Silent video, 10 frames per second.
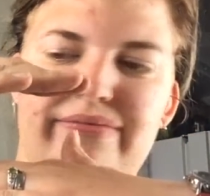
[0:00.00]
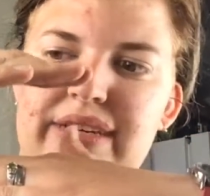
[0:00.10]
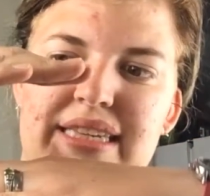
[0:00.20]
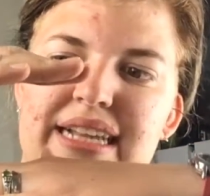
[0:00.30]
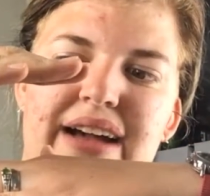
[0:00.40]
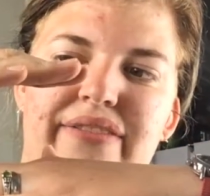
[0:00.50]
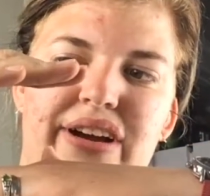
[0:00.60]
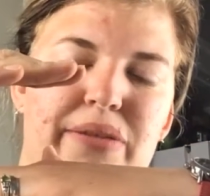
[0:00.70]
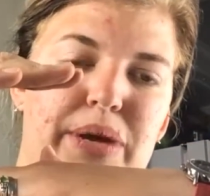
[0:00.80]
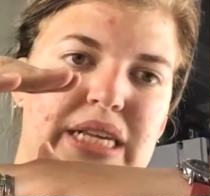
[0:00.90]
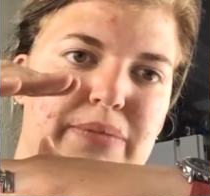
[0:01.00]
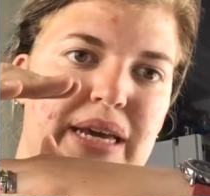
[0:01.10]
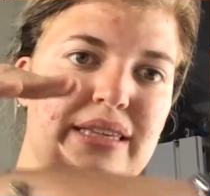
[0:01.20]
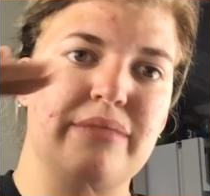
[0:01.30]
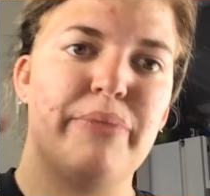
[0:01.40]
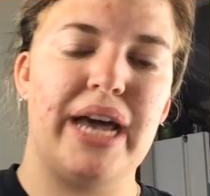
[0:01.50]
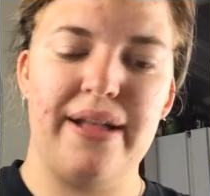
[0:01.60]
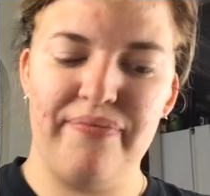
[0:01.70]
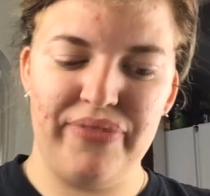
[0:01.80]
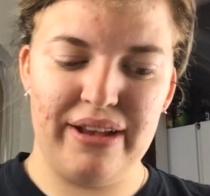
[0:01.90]
It's not a very big space,
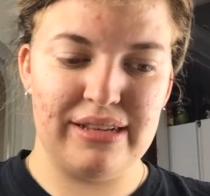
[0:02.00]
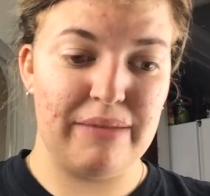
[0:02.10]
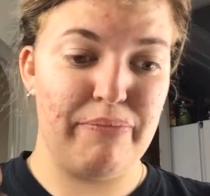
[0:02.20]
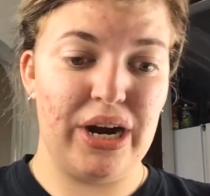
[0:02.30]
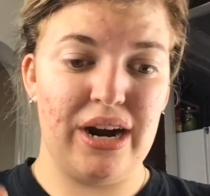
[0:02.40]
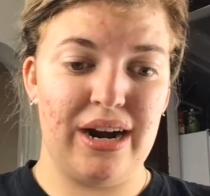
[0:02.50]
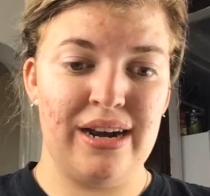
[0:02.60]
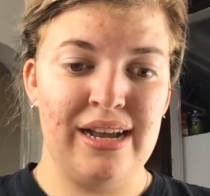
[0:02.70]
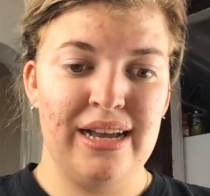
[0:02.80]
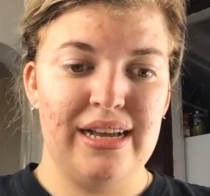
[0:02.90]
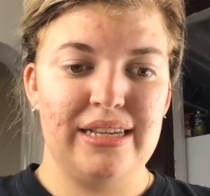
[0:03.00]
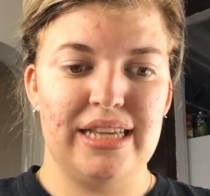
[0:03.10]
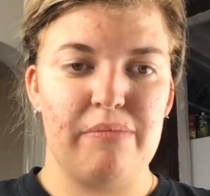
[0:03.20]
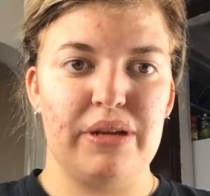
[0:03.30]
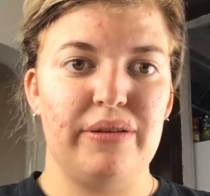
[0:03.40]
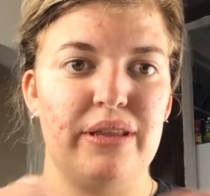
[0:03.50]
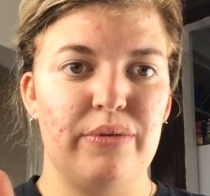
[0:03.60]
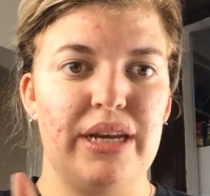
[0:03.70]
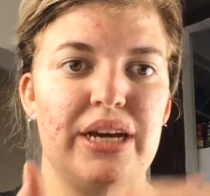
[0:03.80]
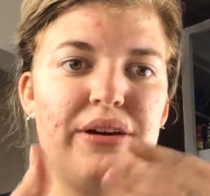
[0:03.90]
but there's a bird stuck between the
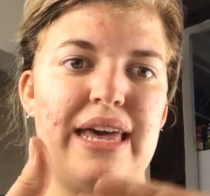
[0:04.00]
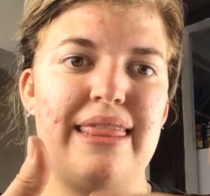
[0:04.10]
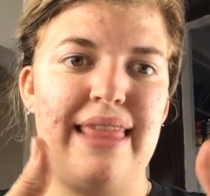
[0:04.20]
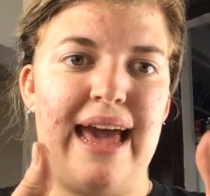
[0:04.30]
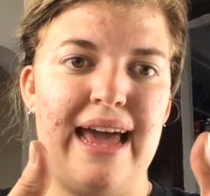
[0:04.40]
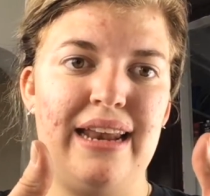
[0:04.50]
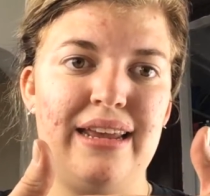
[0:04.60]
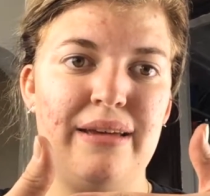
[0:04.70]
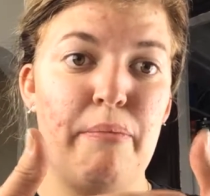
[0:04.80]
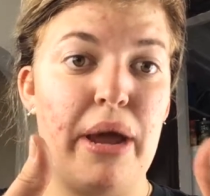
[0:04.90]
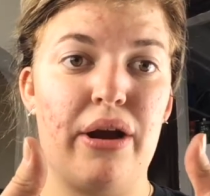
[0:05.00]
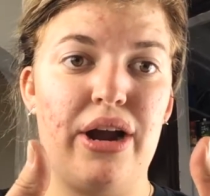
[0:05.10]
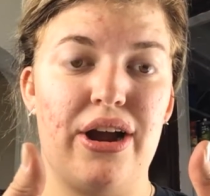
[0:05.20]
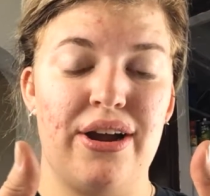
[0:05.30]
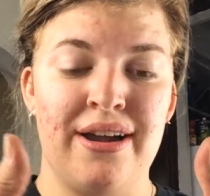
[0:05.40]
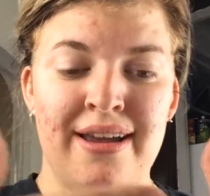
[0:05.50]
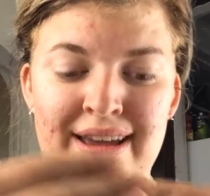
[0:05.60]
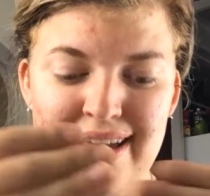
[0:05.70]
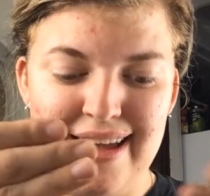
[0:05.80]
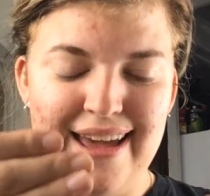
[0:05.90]
window and that barrier.
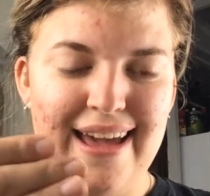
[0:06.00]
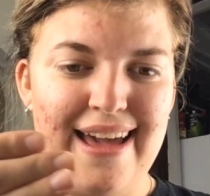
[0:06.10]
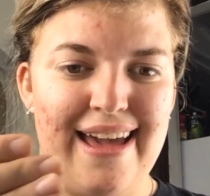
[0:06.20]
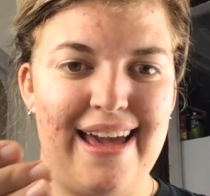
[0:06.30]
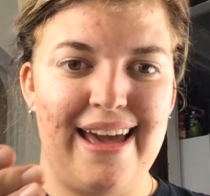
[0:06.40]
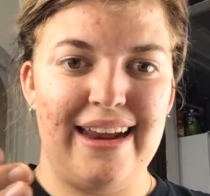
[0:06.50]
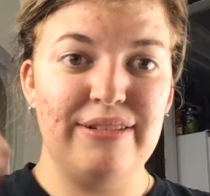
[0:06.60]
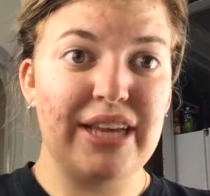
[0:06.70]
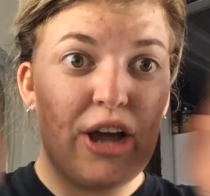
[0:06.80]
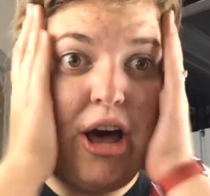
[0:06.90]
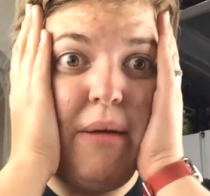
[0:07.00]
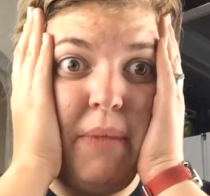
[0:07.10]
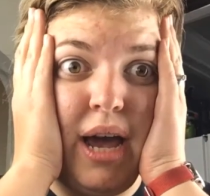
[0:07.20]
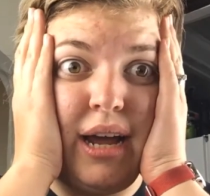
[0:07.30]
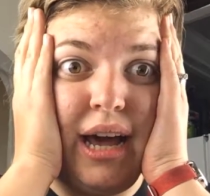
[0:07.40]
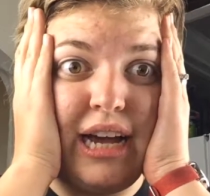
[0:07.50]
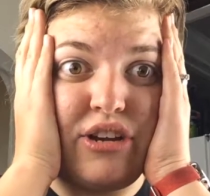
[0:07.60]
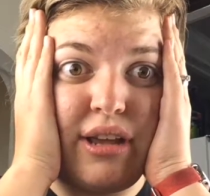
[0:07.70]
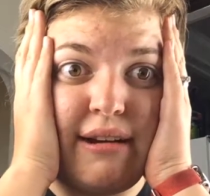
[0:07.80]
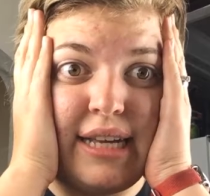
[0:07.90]
And I was like, oh my gosh,
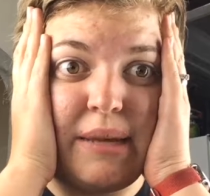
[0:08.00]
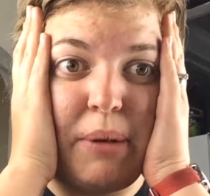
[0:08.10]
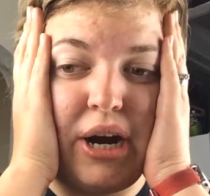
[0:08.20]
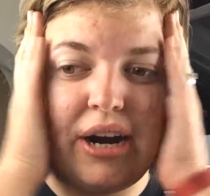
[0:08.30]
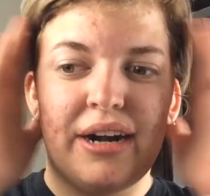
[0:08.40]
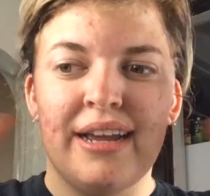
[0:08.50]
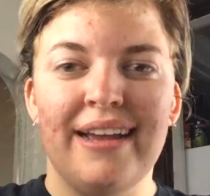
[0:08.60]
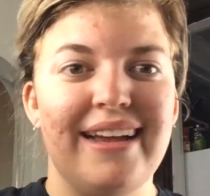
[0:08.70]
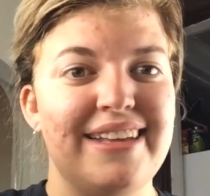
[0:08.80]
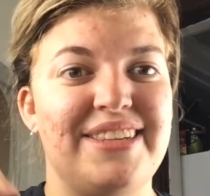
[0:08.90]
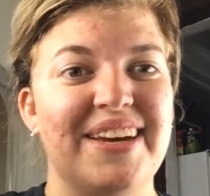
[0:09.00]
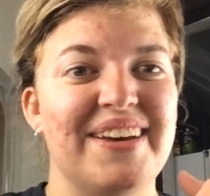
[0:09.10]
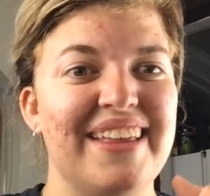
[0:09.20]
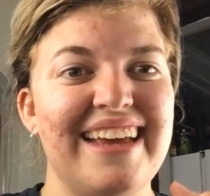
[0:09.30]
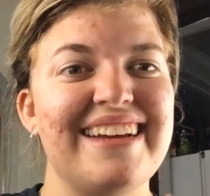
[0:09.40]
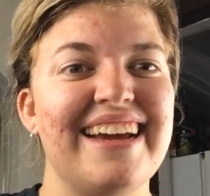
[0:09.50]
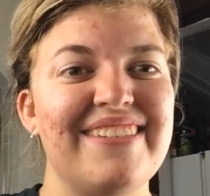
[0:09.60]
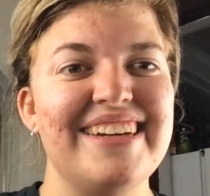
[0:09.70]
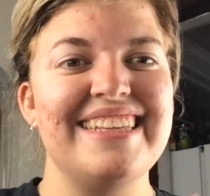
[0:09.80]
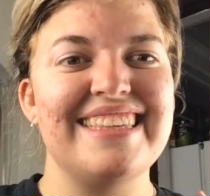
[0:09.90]
there is a bird. And so,
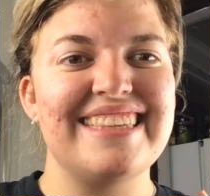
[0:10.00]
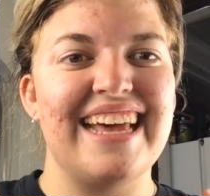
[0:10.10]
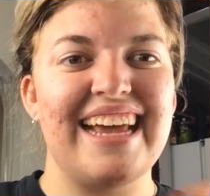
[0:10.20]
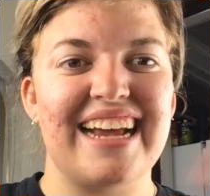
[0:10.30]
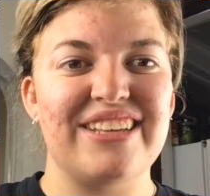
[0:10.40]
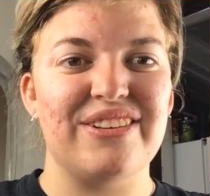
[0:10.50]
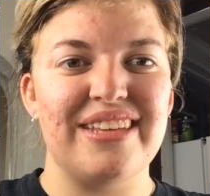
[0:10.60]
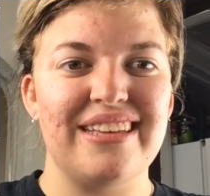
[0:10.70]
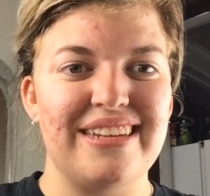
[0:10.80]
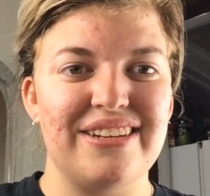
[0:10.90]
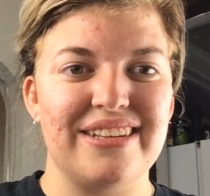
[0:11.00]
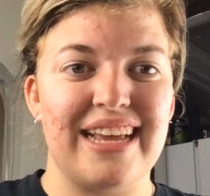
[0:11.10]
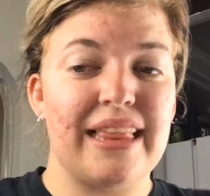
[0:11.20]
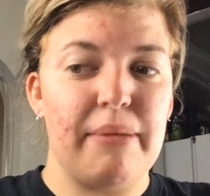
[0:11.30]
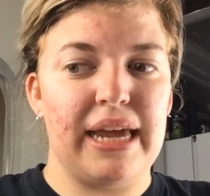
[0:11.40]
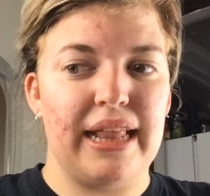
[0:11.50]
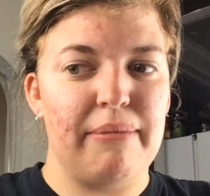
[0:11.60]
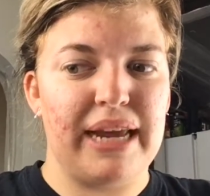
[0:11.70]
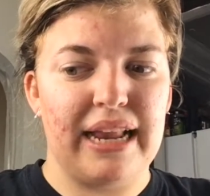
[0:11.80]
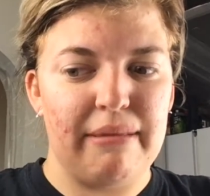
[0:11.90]
I went, I told the other teacher, I was like, let me get
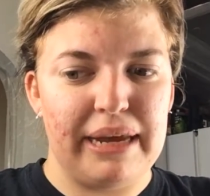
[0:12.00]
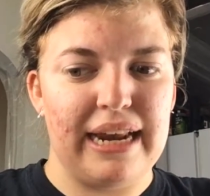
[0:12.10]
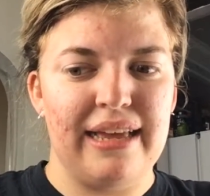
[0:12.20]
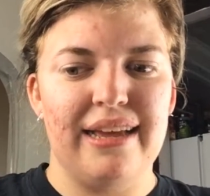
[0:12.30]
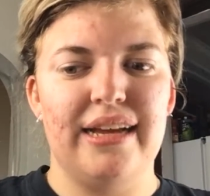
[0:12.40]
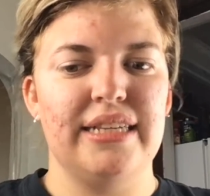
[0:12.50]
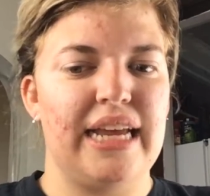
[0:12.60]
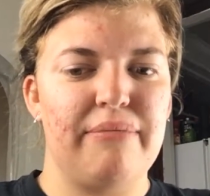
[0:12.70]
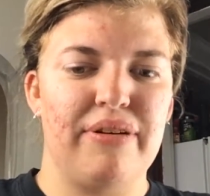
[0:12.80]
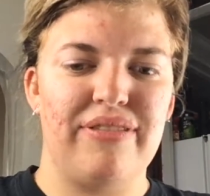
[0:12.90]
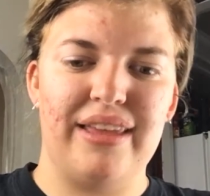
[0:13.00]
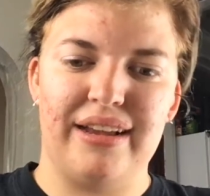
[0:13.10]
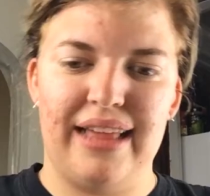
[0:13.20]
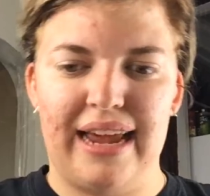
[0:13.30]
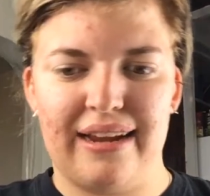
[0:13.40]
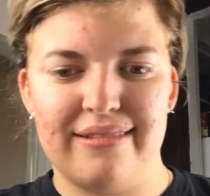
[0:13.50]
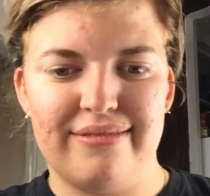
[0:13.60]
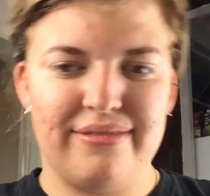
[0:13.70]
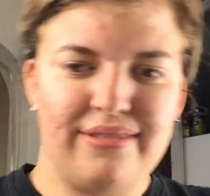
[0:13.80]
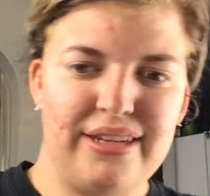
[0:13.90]
it. Because they both were like,
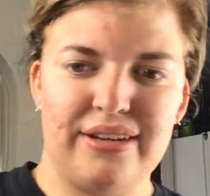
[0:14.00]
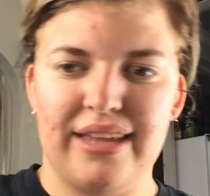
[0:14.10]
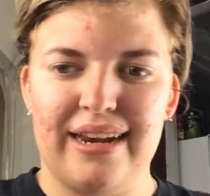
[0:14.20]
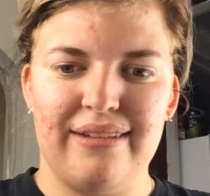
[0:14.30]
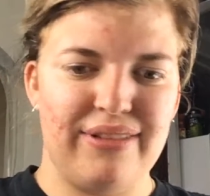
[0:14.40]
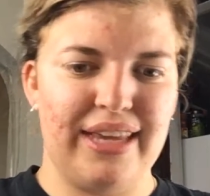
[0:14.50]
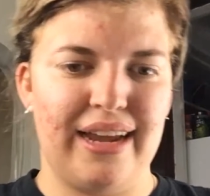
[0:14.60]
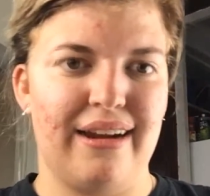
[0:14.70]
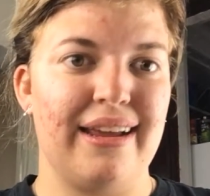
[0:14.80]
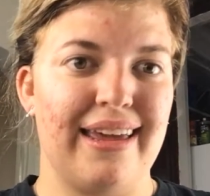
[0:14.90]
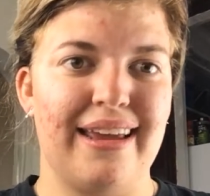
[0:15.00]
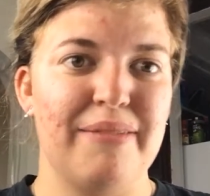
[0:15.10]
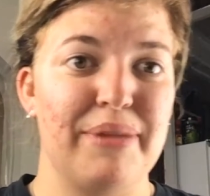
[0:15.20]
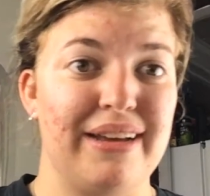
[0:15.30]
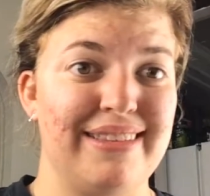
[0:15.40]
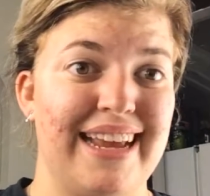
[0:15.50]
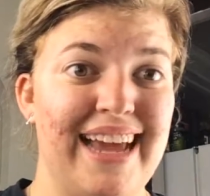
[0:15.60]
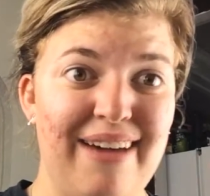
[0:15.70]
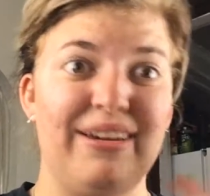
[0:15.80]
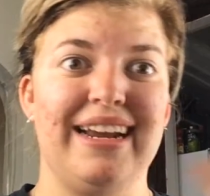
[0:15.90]
they didn't really care to get it. But I was like,
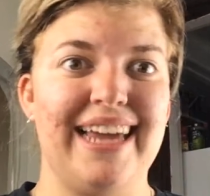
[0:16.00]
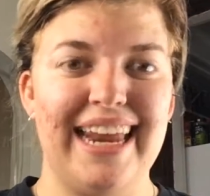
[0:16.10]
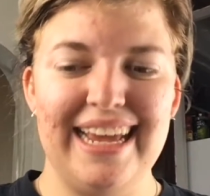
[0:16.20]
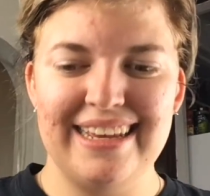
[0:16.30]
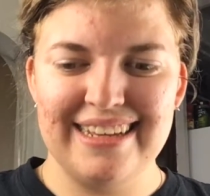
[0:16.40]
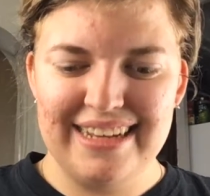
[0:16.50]
I want to get it.